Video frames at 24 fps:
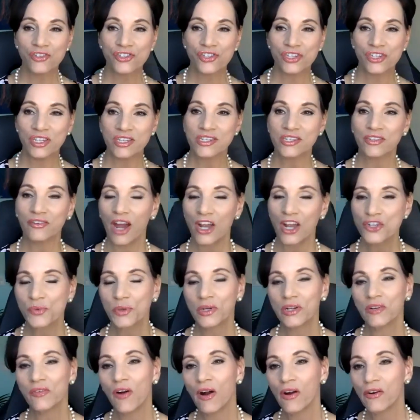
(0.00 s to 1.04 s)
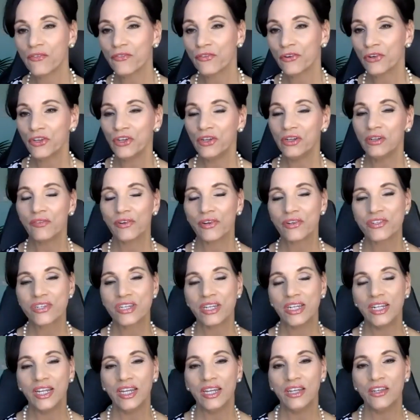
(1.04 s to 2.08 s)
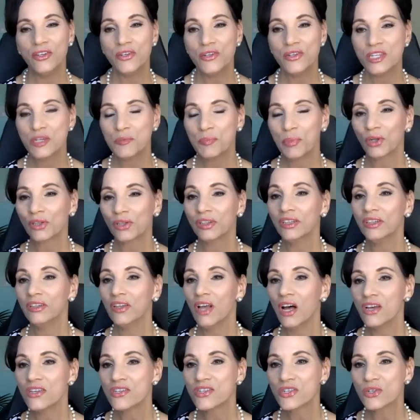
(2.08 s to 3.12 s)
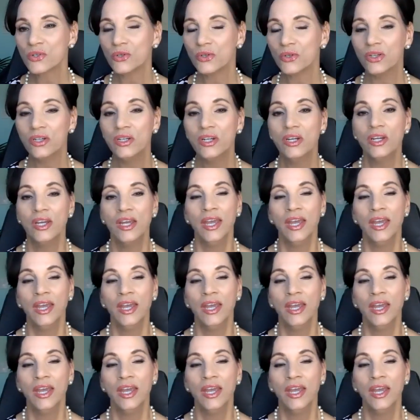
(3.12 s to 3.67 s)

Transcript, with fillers: She's a graduate of Harvard University and U C Berkeley Law School.